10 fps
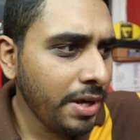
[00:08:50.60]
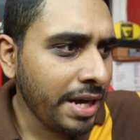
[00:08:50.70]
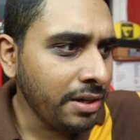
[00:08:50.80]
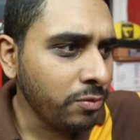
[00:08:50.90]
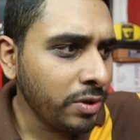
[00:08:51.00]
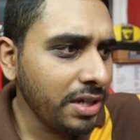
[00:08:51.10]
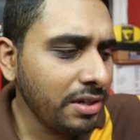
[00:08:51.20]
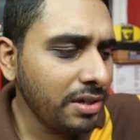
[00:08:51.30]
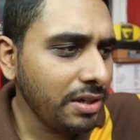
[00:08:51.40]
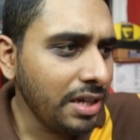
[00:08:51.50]
and
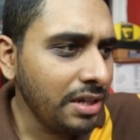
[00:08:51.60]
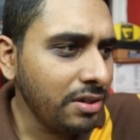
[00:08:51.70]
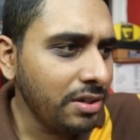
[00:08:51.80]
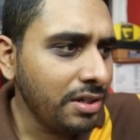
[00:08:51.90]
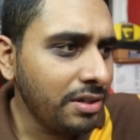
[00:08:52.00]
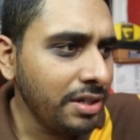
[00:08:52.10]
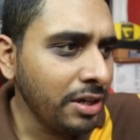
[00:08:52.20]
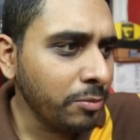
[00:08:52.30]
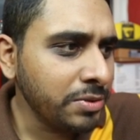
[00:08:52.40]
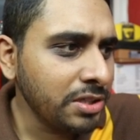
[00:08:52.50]
win in
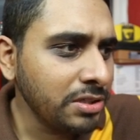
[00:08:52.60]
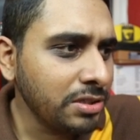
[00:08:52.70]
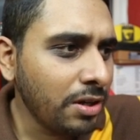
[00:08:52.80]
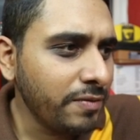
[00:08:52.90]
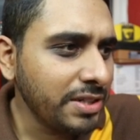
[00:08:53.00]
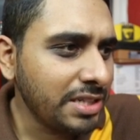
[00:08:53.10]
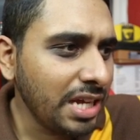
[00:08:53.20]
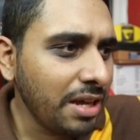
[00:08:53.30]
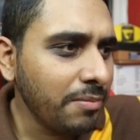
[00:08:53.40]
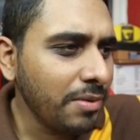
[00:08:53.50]
the optus of a
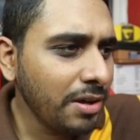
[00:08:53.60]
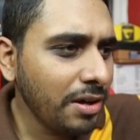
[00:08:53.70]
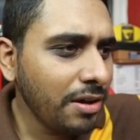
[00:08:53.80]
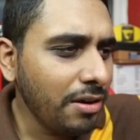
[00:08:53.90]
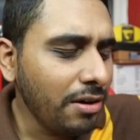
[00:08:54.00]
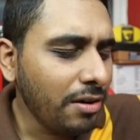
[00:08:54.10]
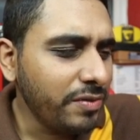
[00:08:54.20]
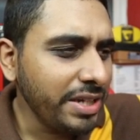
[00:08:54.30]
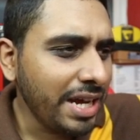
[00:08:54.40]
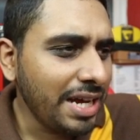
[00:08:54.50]
team,
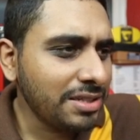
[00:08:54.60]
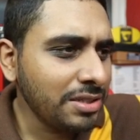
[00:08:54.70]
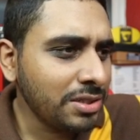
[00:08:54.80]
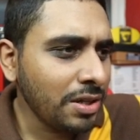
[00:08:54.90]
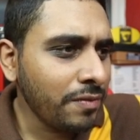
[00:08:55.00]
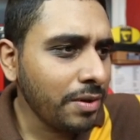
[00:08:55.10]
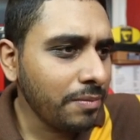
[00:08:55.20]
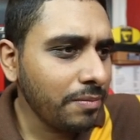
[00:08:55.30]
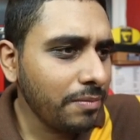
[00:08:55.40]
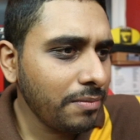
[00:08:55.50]
of the essence of a...